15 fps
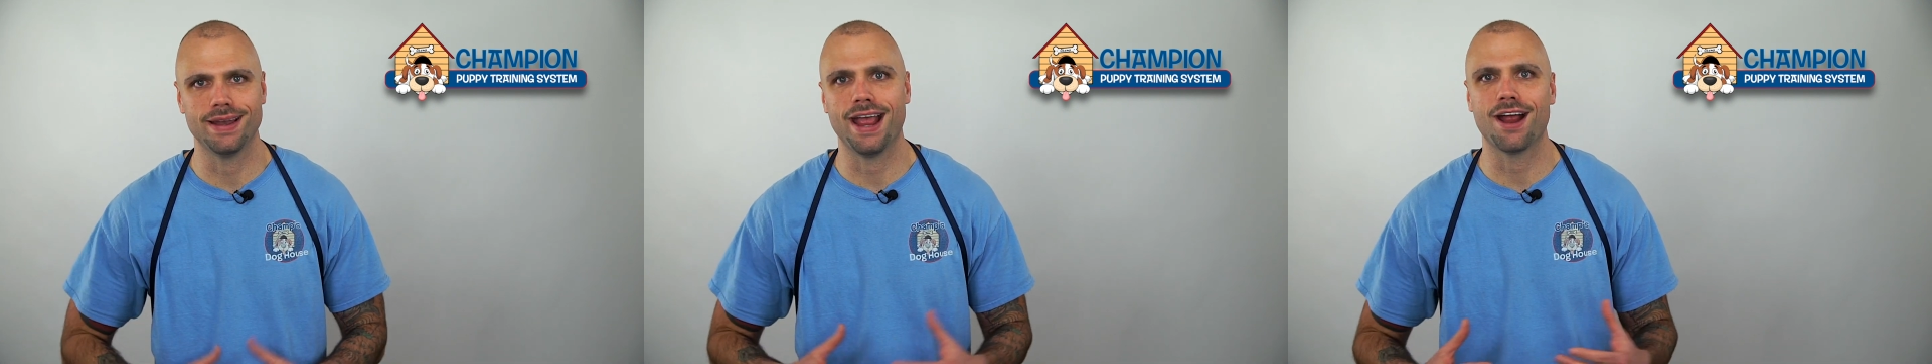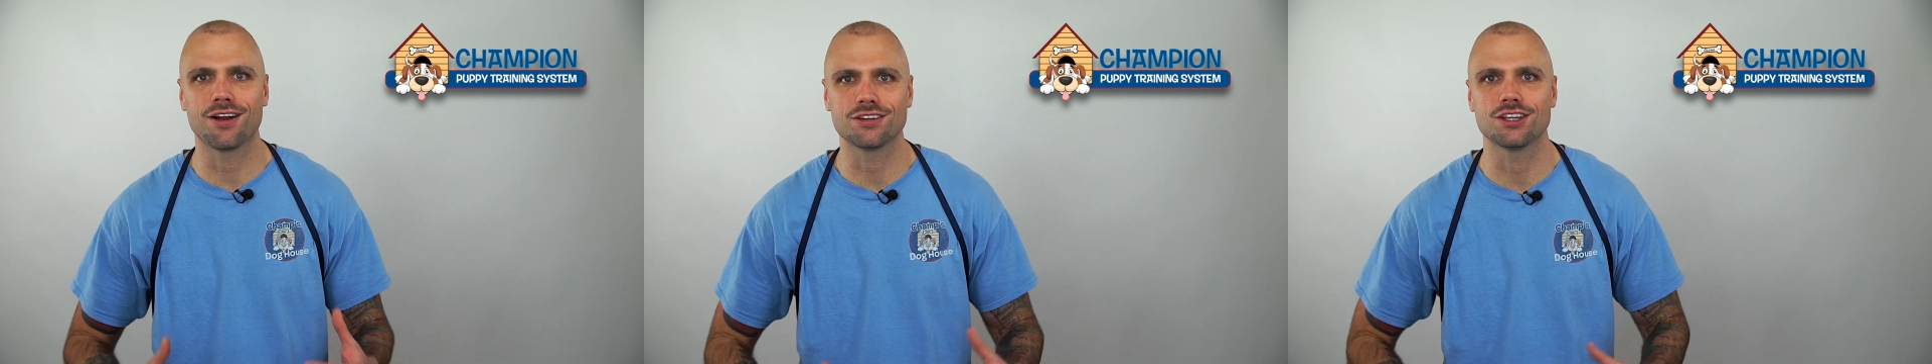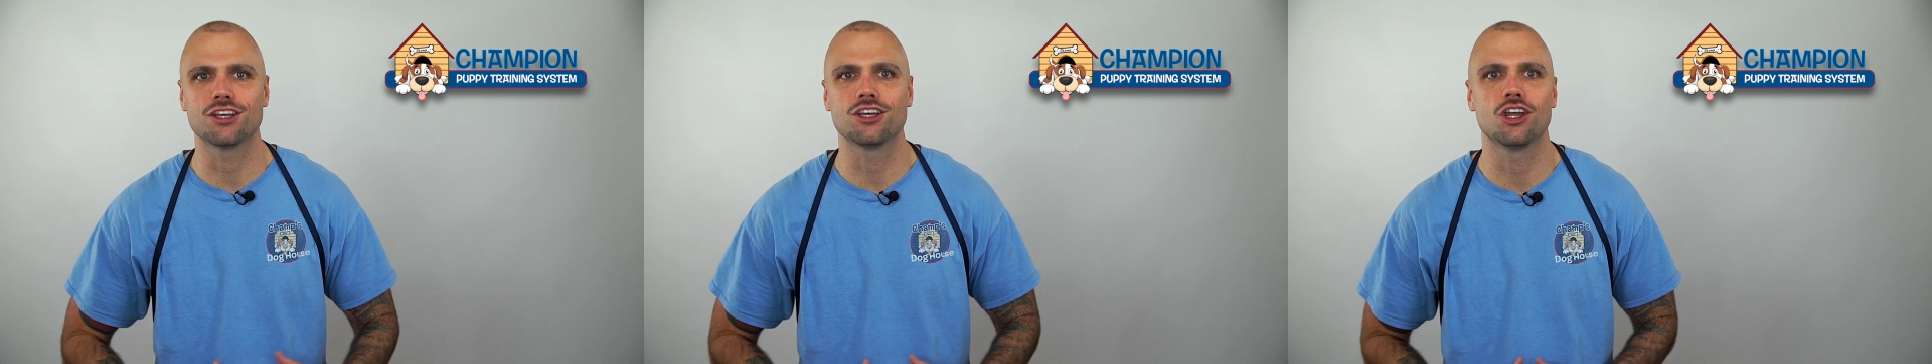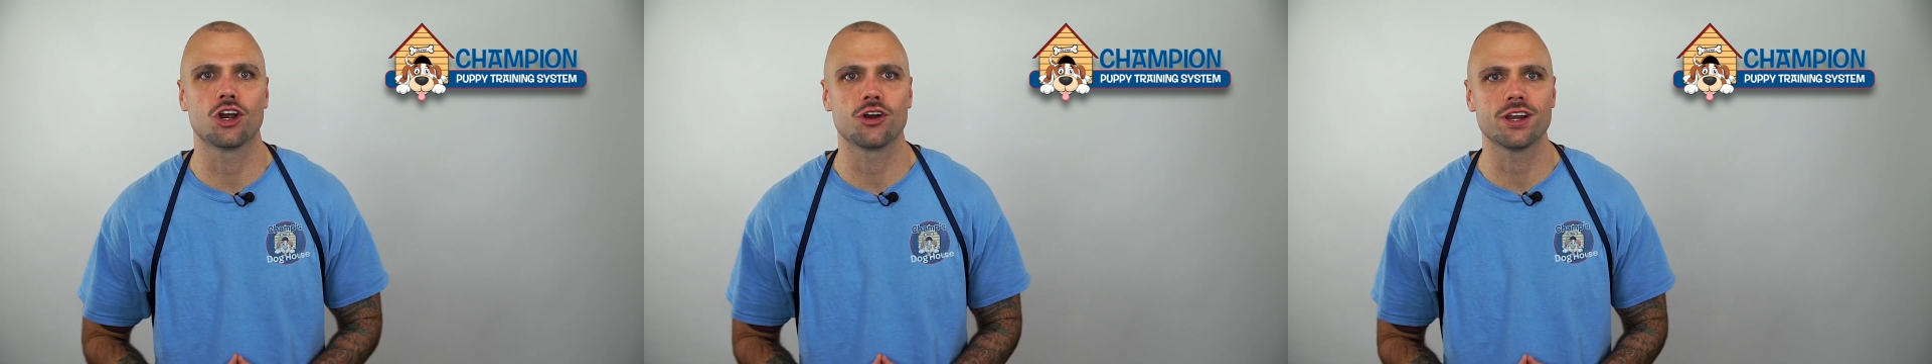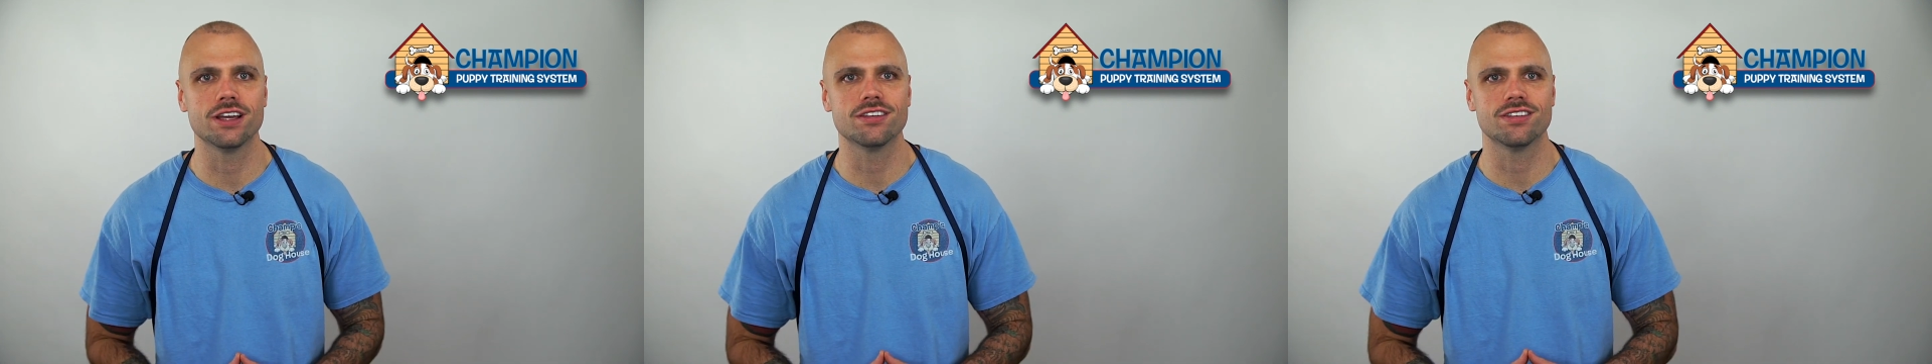inherently
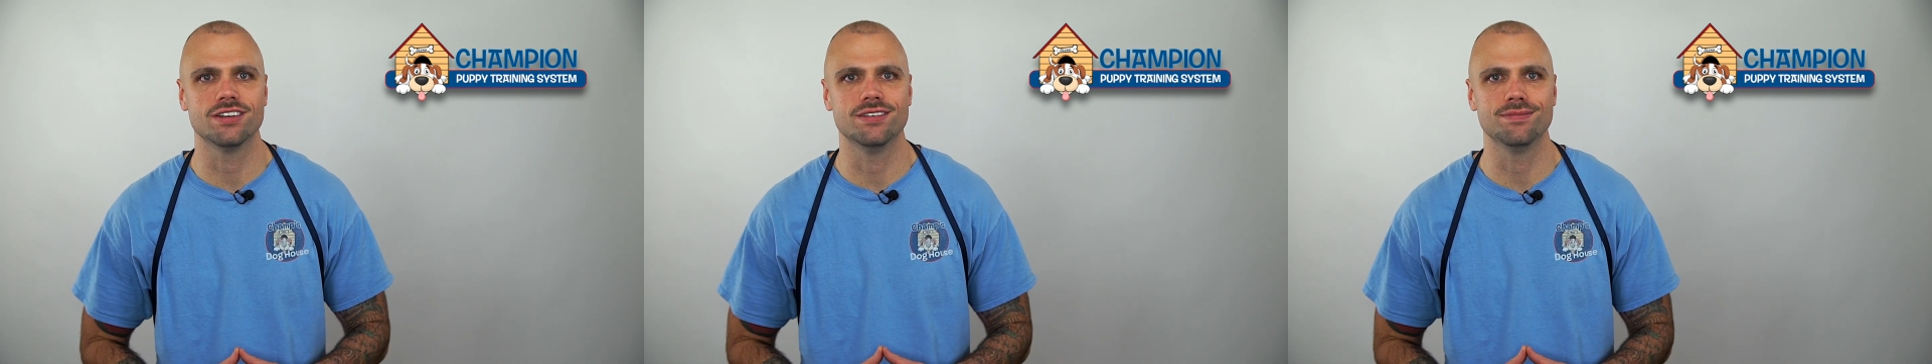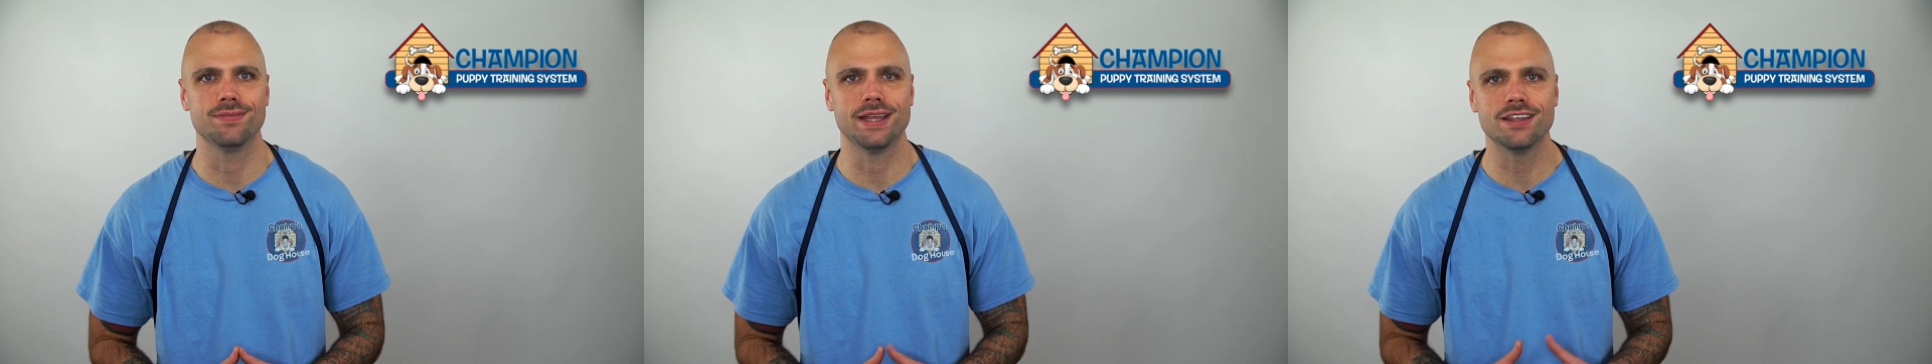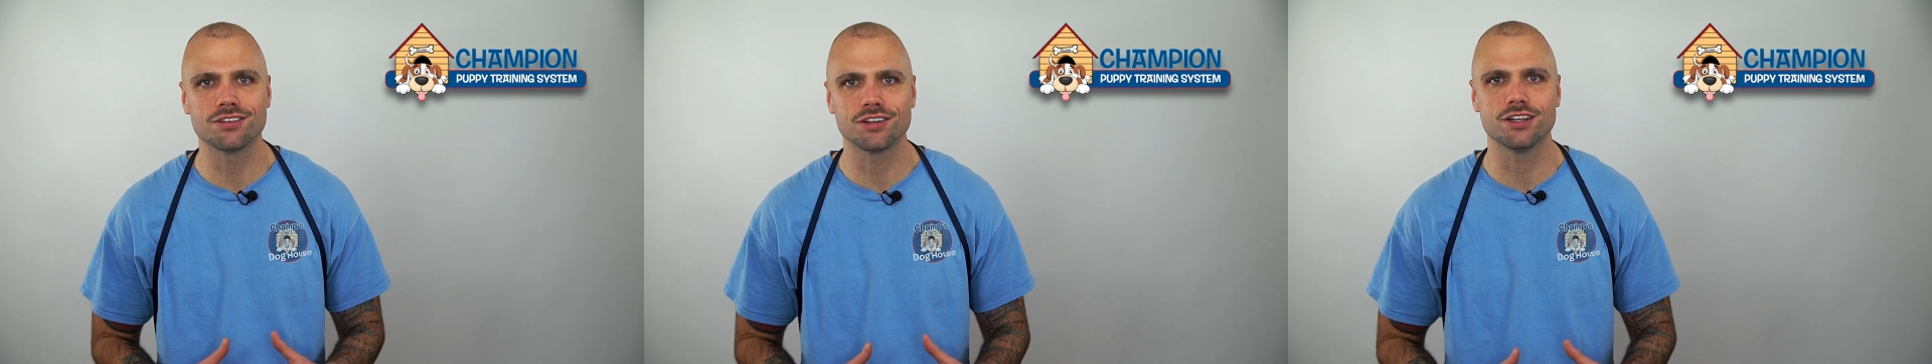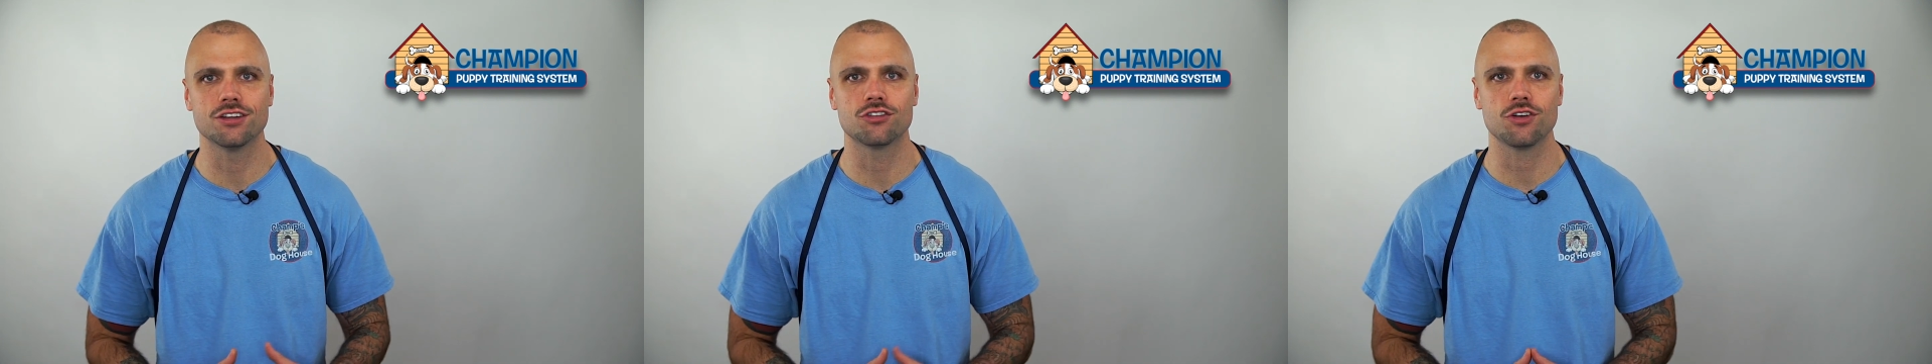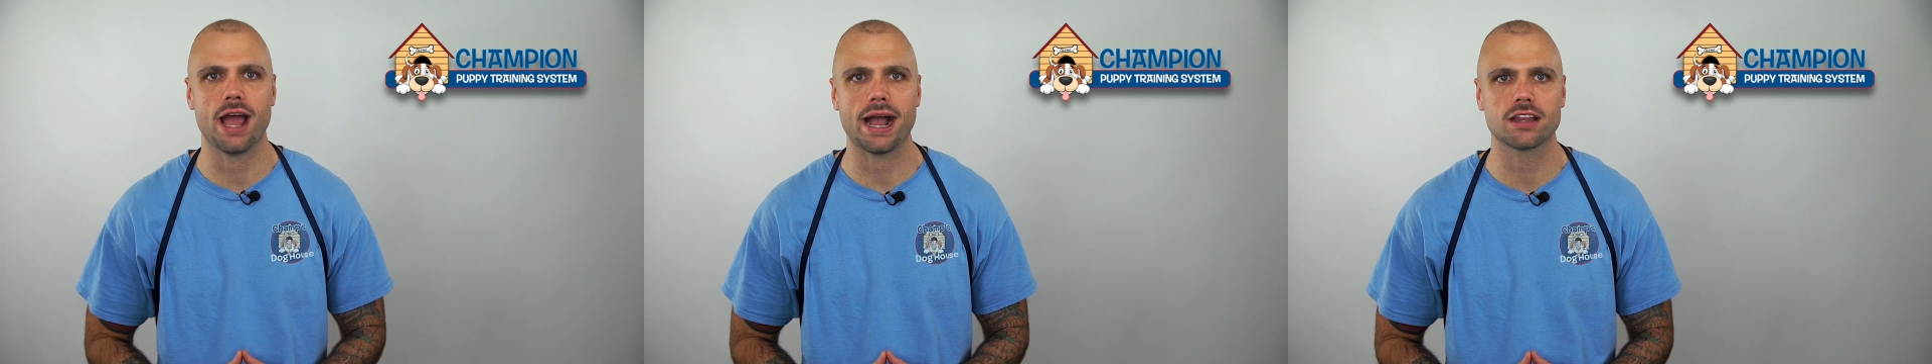curious and easily
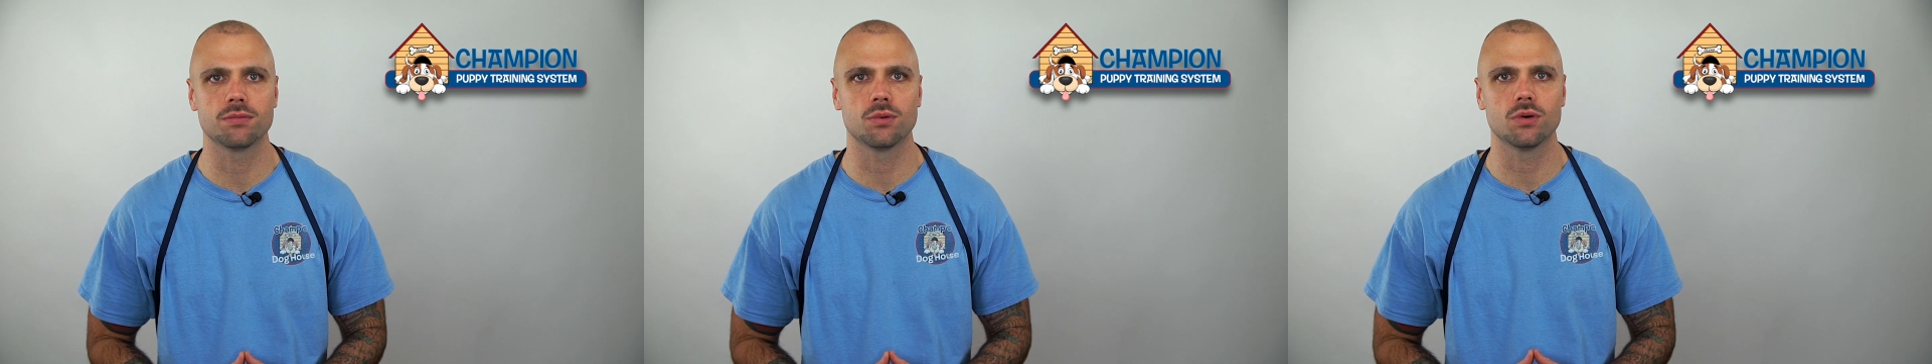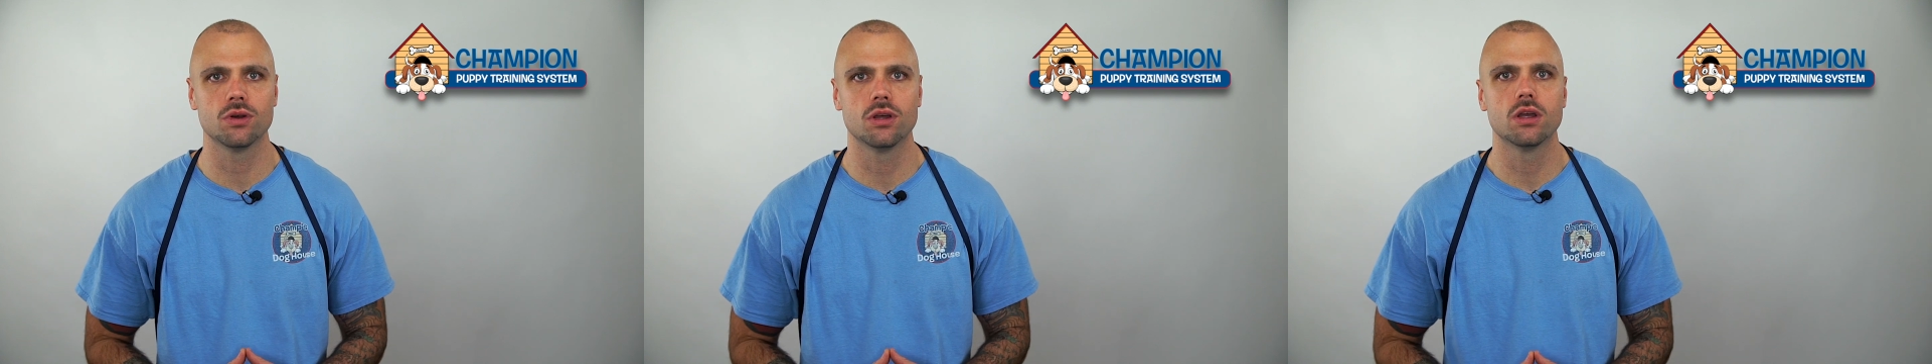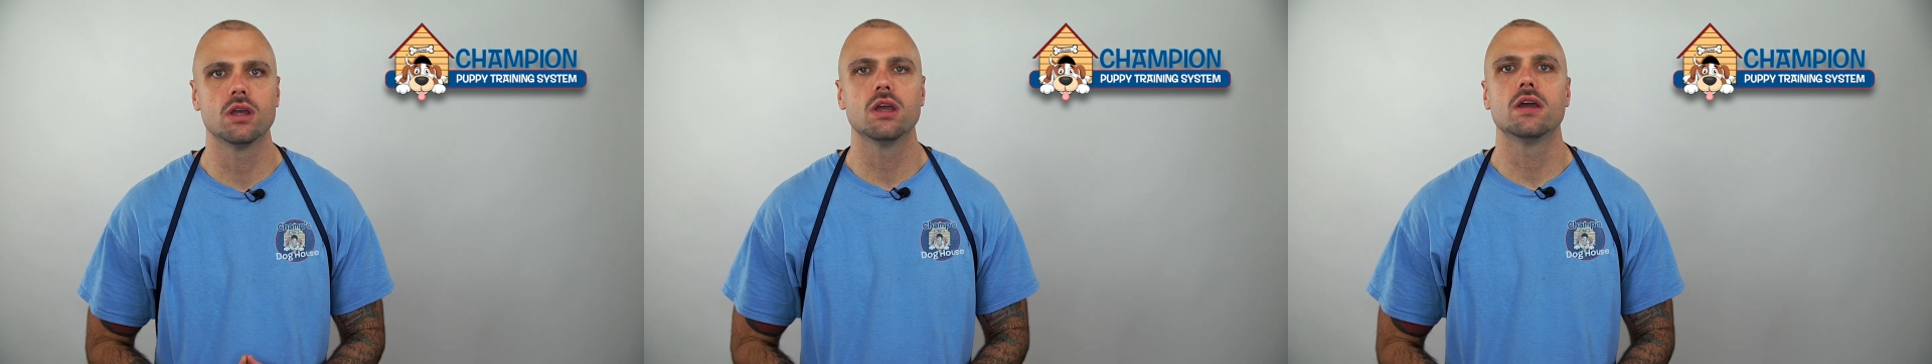distractible.